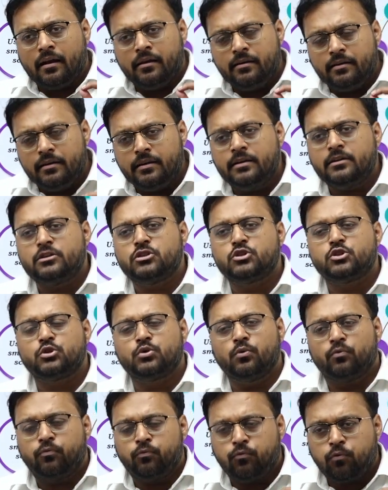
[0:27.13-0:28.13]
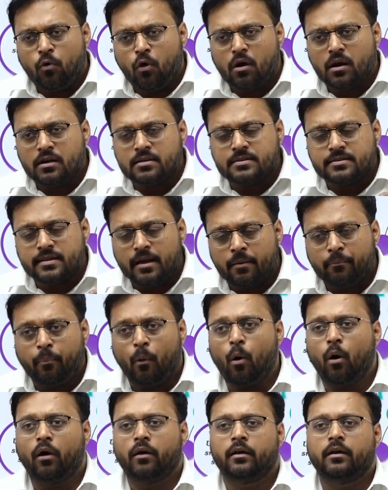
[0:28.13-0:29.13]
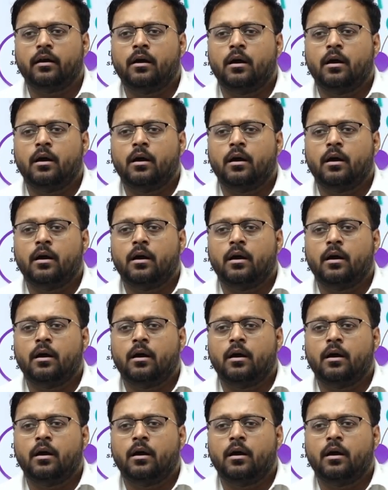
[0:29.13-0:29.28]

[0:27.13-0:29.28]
needs to focus upon